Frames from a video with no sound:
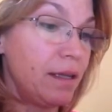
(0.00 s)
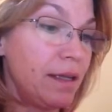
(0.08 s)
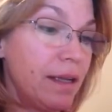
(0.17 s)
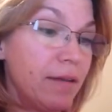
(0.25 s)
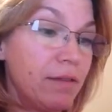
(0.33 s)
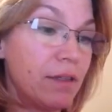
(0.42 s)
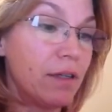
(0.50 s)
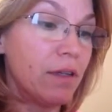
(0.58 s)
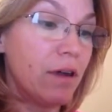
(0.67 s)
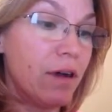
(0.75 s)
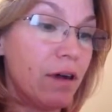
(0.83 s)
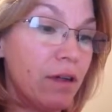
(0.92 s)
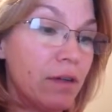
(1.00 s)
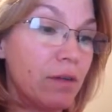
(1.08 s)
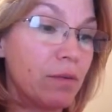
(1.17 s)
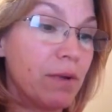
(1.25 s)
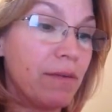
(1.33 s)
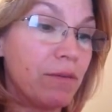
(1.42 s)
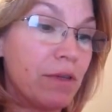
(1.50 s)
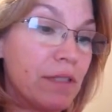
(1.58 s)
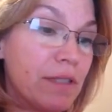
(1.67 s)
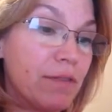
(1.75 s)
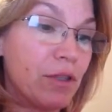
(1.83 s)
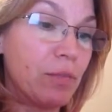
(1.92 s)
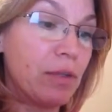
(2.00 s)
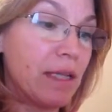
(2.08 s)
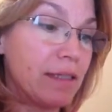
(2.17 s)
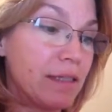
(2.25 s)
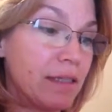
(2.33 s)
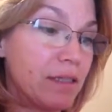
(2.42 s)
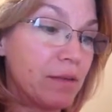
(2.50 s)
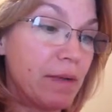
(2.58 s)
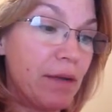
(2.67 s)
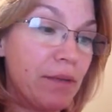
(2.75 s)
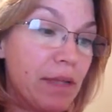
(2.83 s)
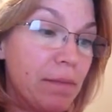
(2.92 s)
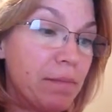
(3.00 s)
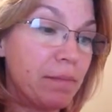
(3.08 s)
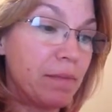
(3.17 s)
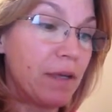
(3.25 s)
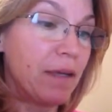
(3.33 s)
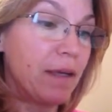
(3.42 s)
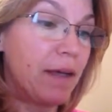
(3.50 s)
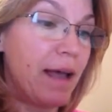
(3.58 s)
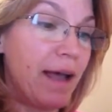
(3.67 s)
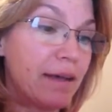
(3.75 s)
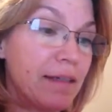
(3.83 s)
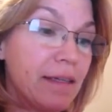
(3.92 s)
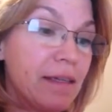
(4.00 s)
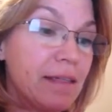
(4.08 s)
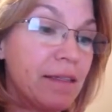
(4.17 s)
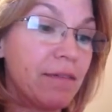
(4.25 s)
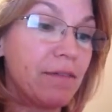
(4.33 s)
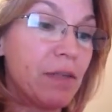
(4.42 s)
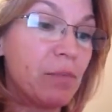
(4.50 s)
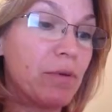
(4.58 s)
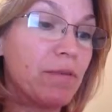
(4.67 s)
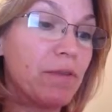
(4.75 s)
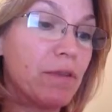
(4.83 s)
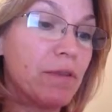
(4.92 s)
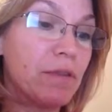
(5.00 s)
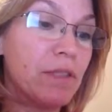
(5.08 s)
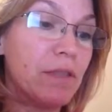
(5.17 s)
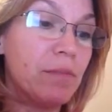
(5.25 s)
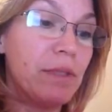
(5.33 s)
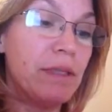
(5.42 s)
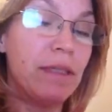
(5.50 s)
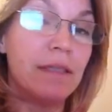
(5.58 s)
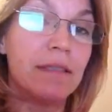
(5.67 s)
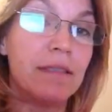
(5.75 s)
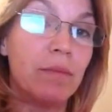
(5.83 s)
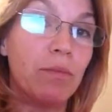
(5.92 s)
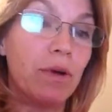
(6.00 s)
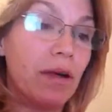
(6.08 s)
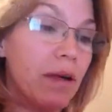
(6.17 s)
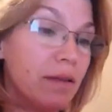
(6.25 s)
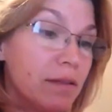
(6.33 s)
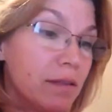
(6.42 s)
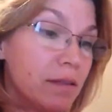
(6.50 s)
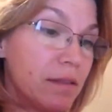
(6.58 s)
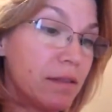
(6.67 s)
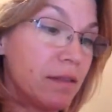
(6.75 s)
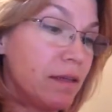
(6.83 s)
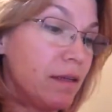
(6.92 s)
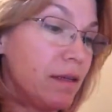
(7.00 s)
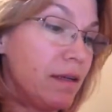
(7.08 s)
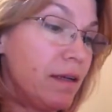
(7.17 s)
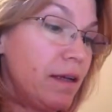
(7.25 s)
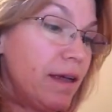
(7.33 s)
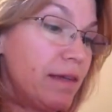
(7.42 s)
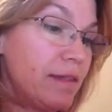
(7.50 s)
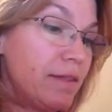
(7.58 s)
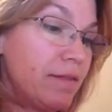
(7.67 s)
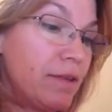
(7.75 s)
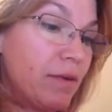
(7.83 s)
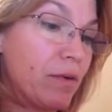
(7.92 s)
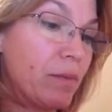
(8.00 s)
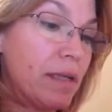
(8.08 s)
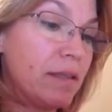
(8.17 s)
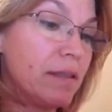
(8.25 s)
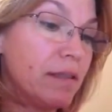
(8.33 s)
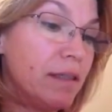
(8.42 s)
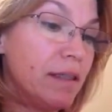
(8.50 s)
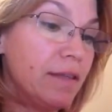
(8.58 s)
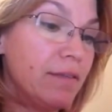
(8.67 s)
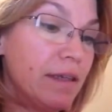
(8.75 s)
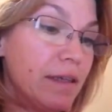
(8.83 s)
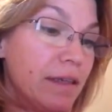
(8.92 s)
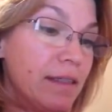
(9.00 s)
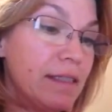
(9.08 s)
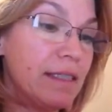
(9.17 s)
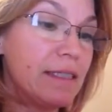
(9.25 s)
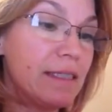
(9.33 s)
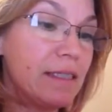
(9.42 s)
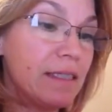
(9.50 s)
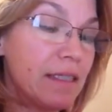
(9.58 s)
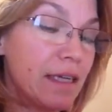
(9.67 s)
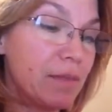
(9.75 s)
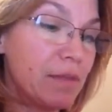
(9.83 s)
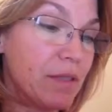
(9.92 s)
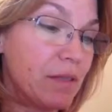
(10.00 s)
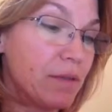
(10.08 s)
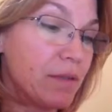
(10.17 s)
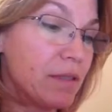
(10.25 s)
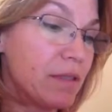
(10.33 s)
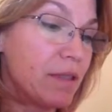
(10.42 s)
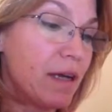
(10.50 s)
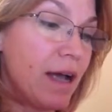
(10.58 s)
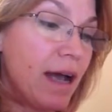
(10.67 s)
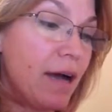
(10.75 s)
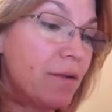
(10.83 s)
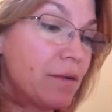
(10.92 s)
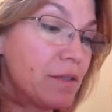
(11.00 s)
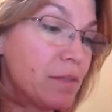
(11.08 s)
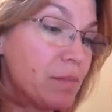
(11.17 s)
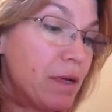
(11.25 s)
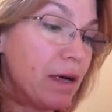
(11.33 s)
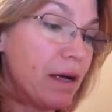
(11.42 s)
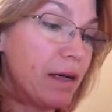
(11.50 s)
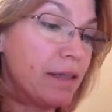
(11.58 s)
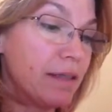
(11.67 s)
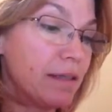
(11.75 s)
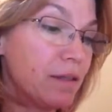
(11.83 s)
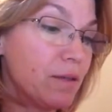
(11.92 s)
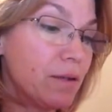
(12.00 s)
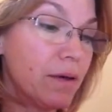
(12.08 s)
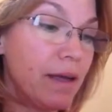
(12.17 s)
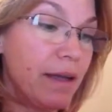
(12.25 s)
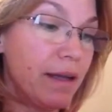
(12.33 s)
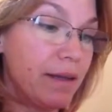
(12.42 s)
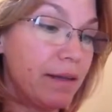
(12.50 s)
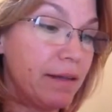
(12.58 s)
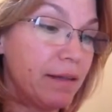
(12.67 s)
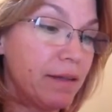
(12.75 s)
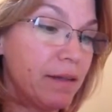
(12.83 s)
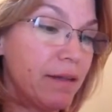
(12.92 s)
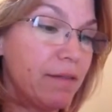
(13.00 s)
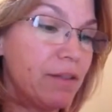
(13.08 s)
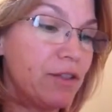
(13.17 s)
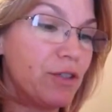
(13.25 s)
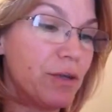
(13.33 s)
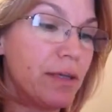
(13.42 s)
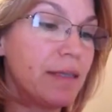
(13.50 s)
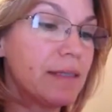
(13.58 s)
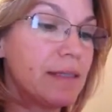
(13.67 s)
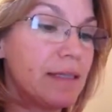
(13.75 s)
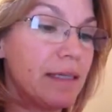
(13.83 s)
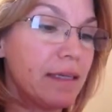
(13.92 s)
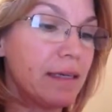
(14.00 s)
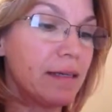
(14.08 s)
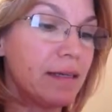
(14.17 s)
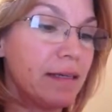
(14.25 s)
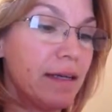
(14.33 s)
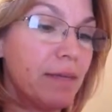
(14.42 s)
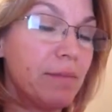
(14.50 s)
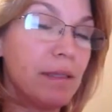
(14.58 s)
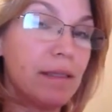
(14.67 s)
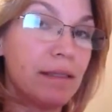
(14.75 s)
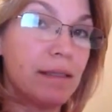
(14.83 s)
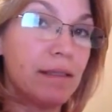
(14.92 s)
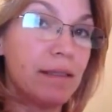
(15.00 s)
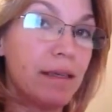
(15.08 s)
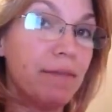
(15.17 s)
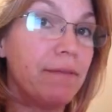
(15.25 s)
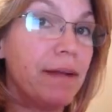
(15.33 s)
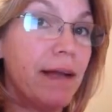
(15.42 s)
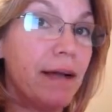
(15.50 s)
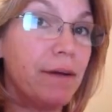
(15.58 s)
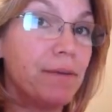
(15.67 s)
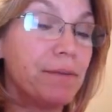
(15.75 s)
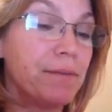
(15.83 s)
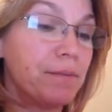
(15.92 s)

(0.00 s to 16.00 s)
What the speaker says: They have little awe or reverence for the blessings around them, acting as if they preferred to be somewhere else, as if they were mentally living in distant time zones, hours behind or ahead of the joyous tick and bliss of now.